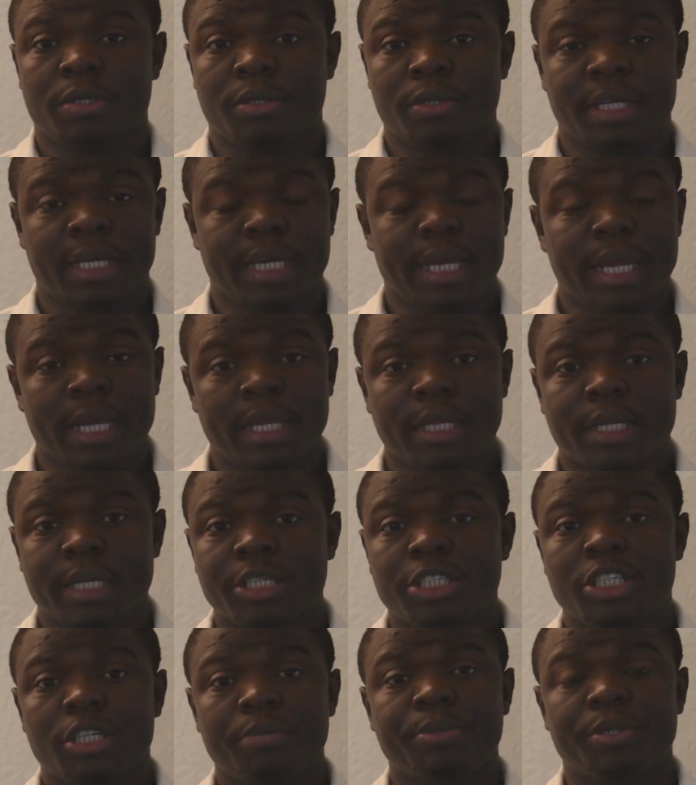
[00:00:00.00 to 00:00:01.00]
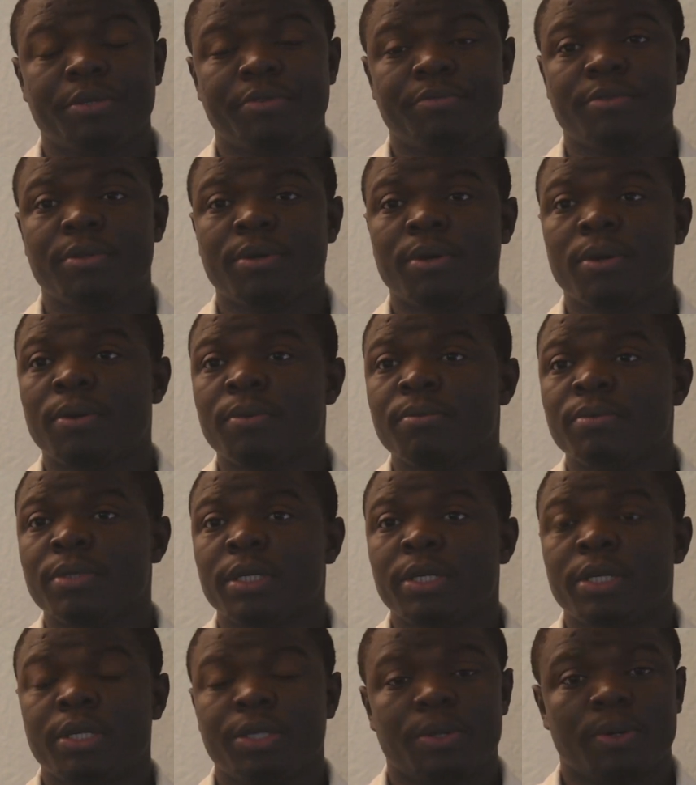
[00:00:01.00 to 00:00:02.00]
the internship you've done,
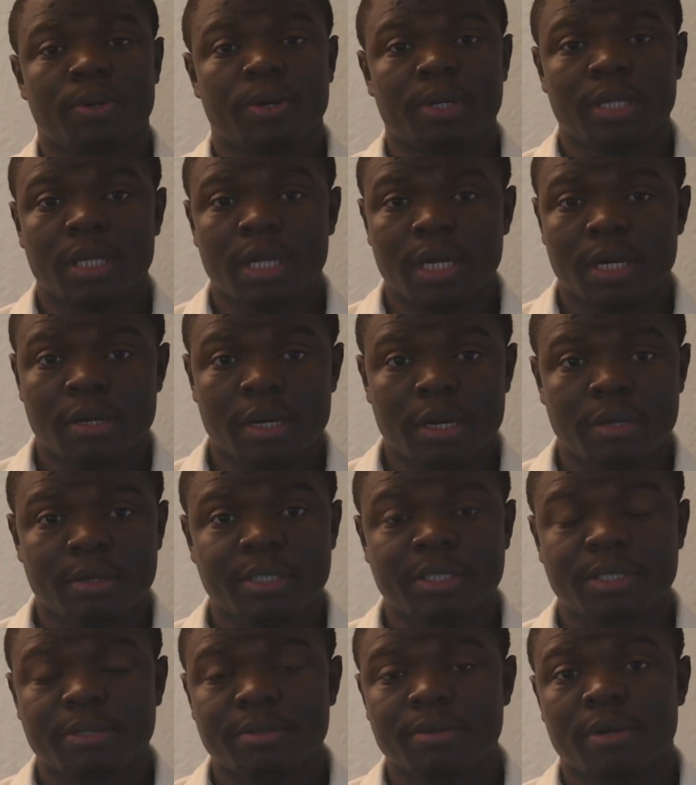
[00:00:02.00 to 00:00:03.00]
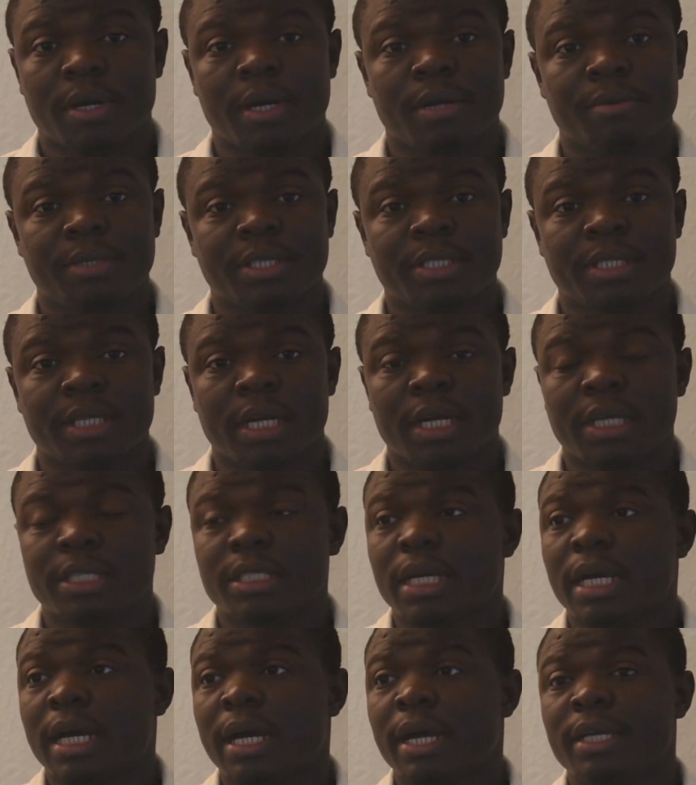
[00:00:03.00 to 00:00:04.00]
your undergraduate research,
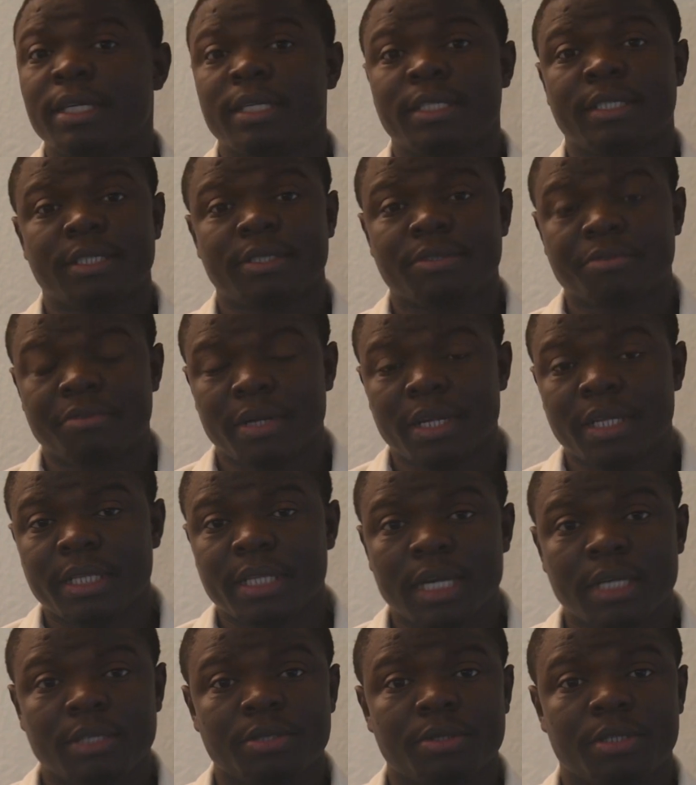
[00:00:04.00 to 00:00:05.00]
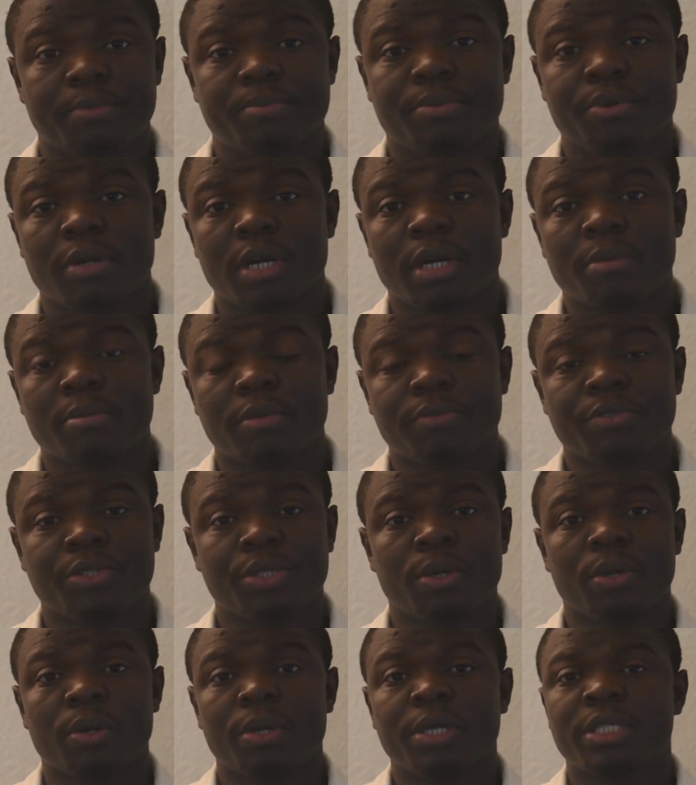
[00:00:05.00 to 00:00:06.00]
how it is related to the program of
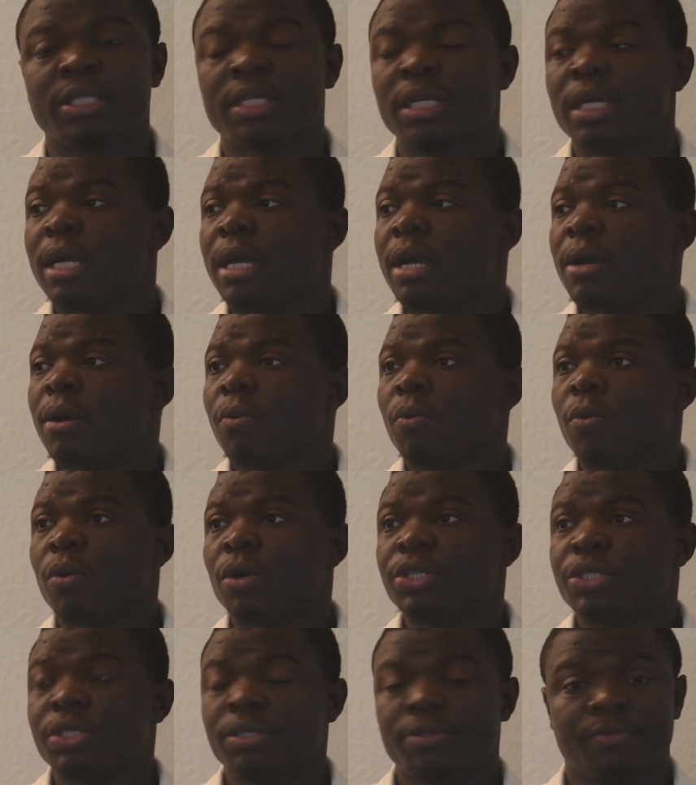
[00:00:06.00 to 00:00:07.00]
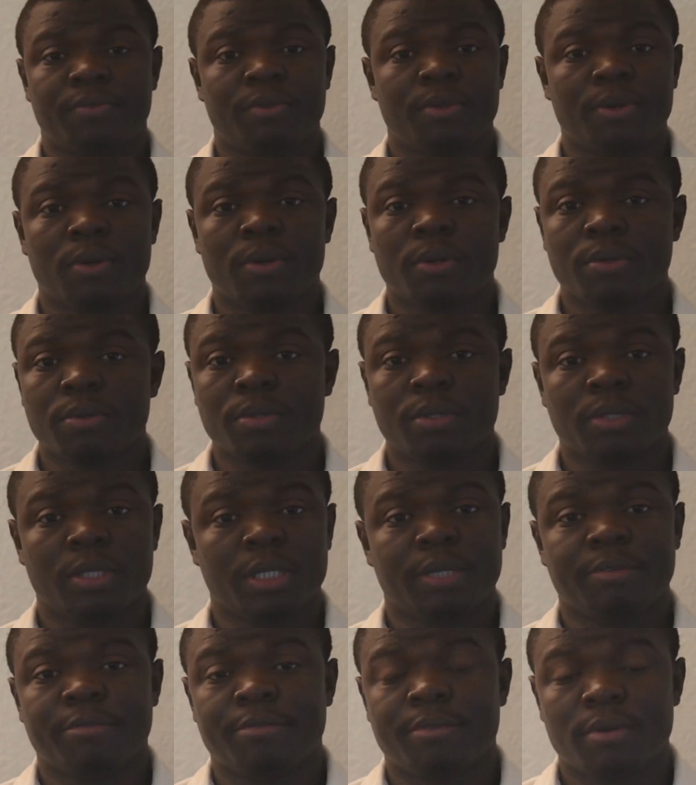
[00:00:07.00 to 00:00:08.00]
choice, what you've done,
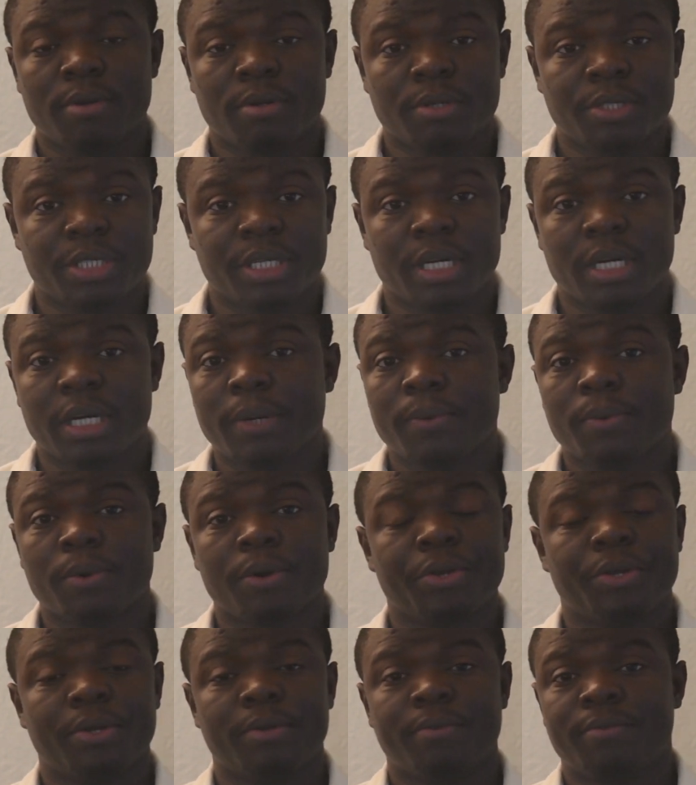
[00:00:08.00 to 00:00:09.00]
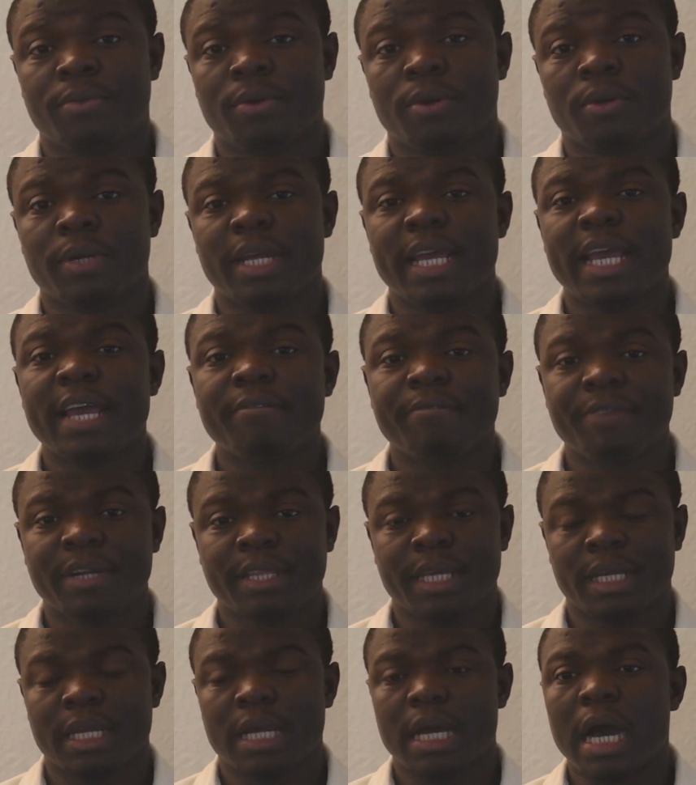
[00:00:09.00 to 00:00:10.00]
the volunteering work you've done,
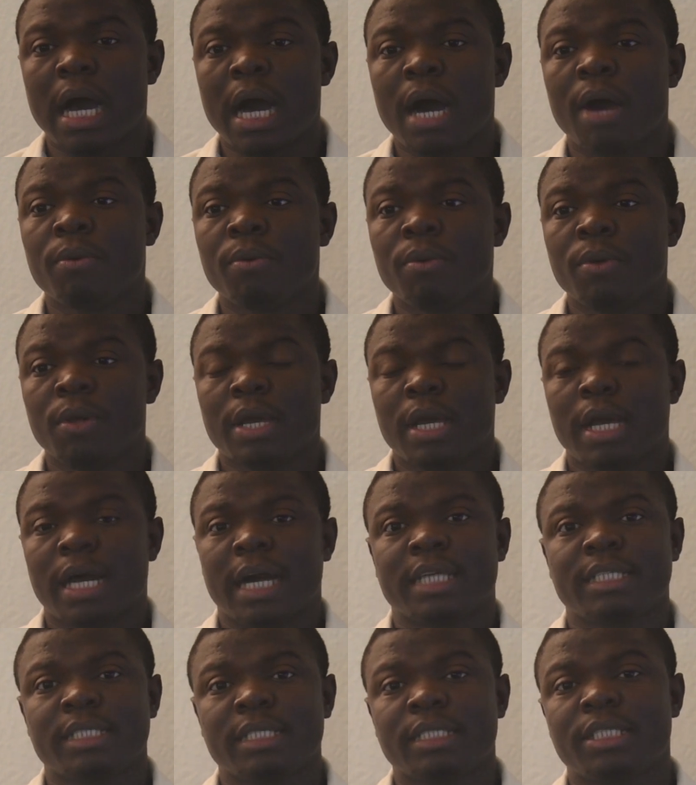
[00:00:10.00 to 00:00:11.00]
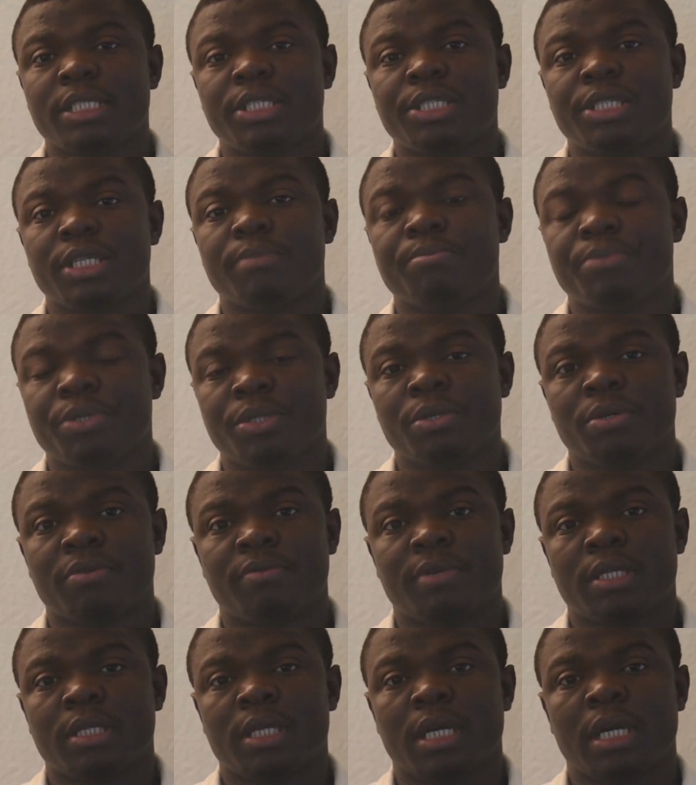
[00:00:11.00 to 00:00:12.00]
everything, how has it shaped you
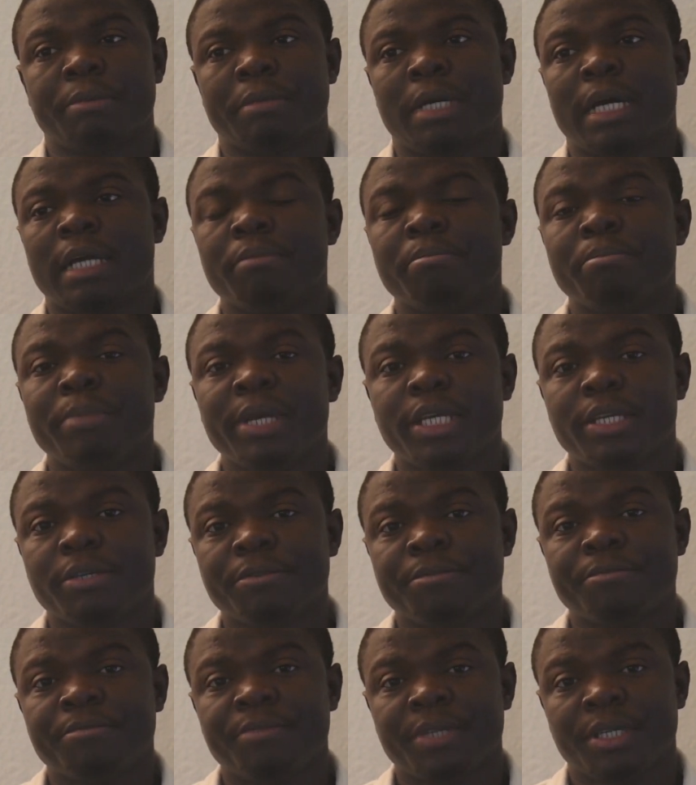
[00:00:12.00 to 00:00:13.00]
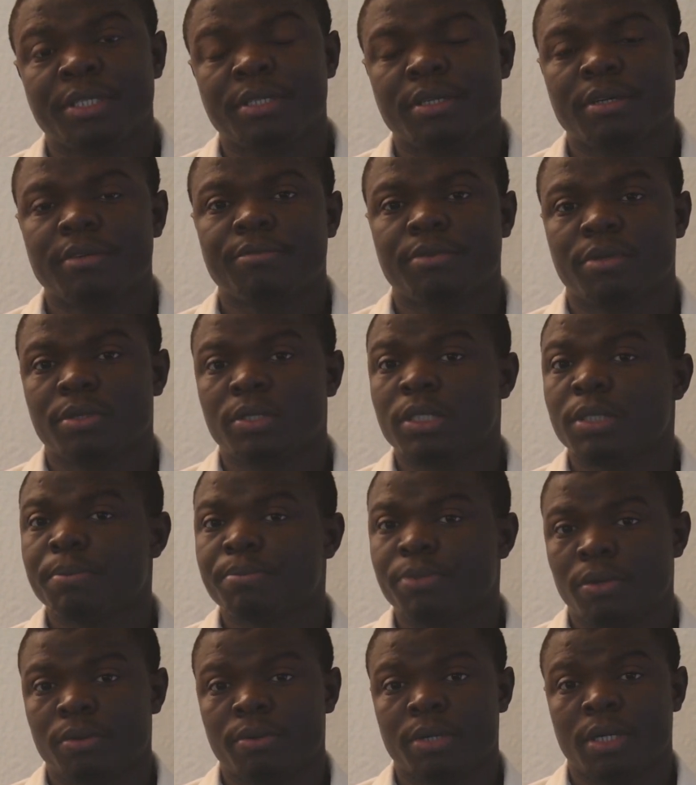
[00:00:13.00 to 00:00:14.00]
over time and make you fit for
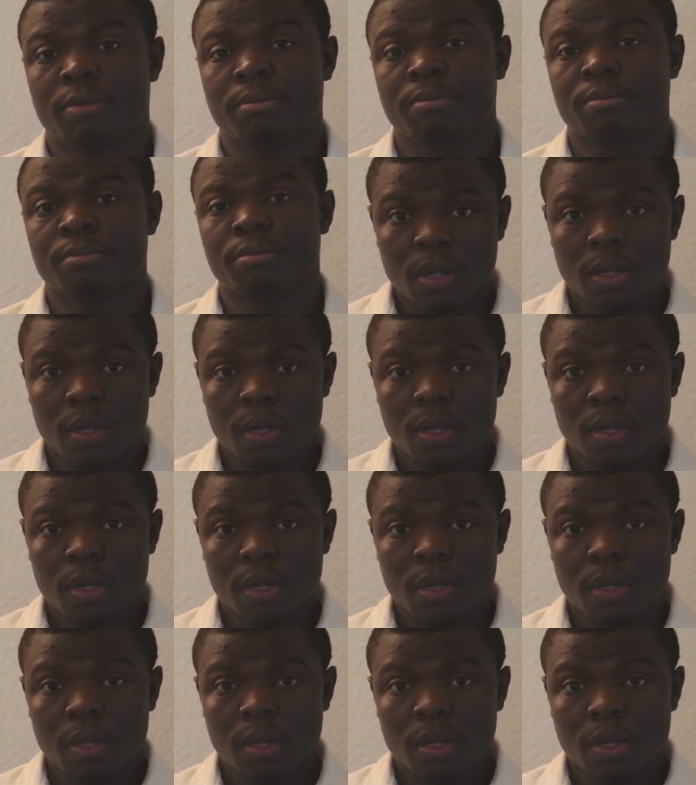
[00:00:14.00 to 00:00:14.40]
this program.